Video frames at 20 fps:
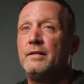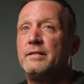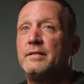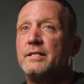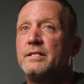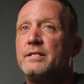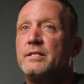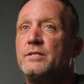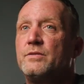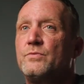
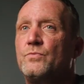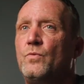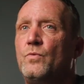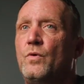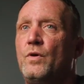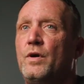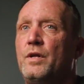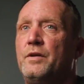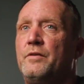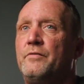This is
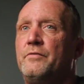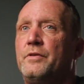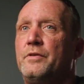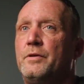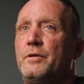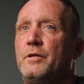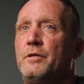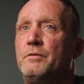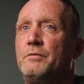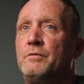one of
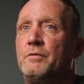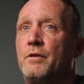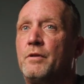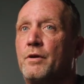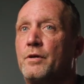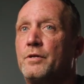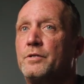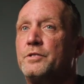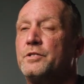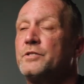the
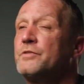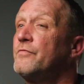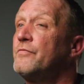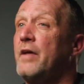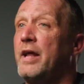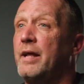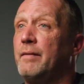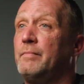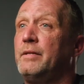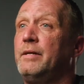largest
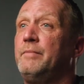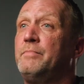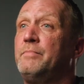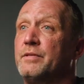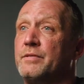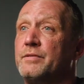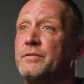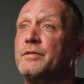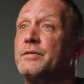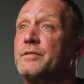family
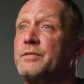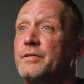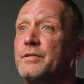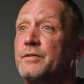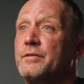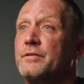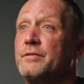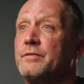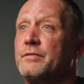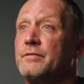
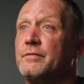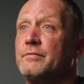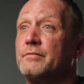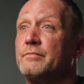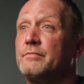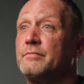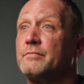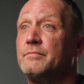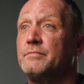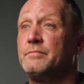businesses
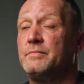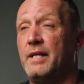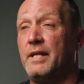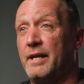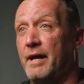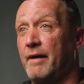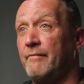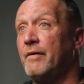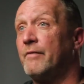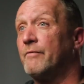that
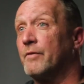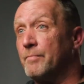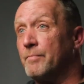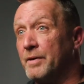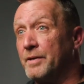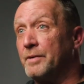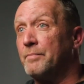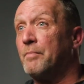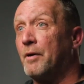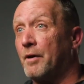I've ever
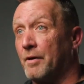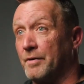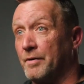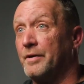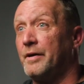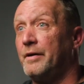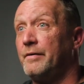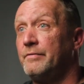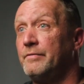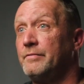been a part
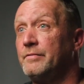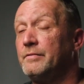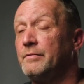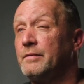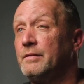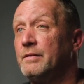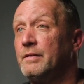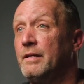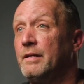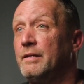of.
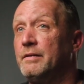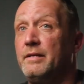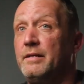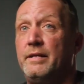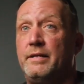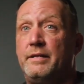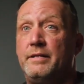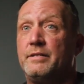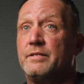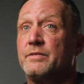
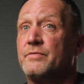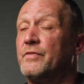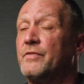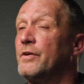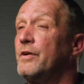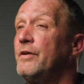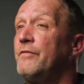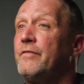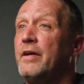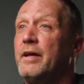It is
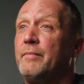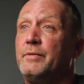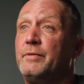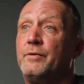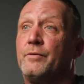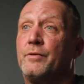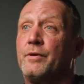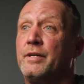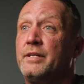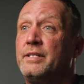very family
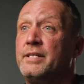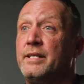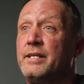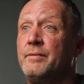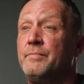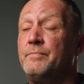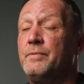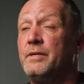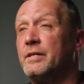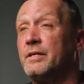
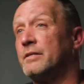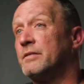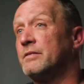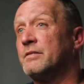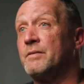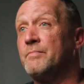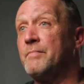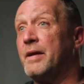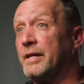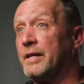oriented because
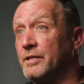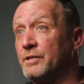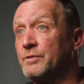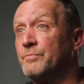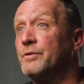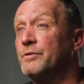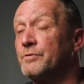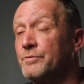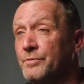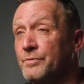the
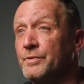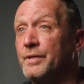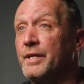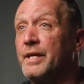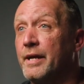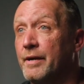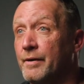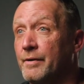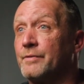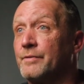management truly
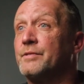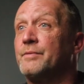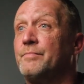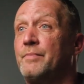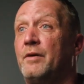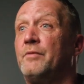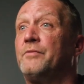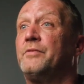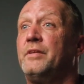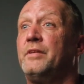cares
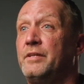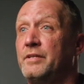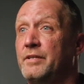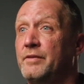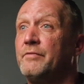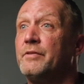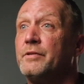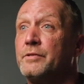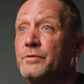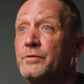about the
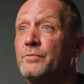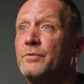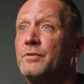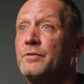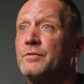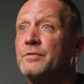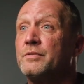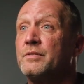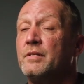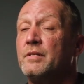
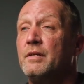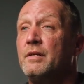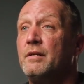individuals.